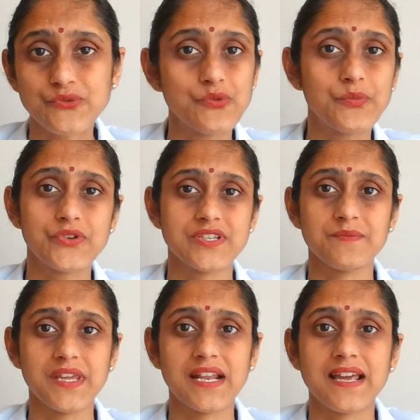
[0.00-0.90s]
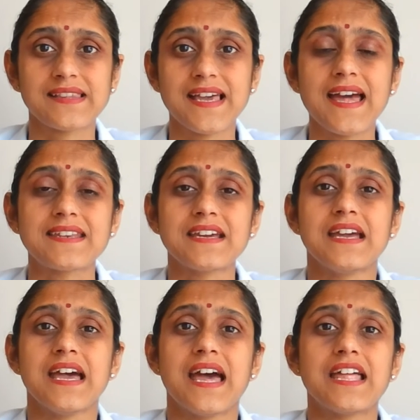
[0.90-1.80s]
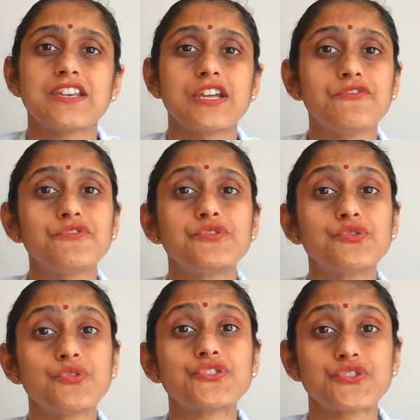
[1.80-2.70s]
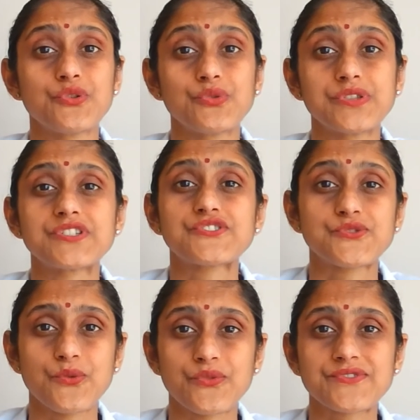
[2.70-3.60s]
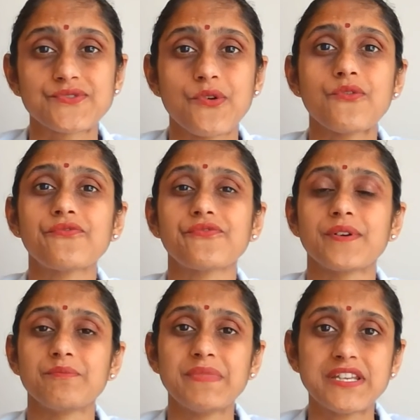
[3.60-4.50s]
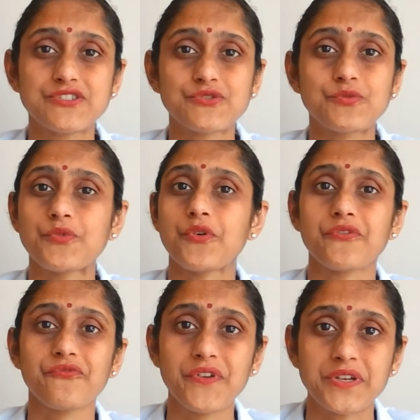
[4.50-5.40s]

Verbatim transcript: soup or something like that, and if you don't know the source of meat soup or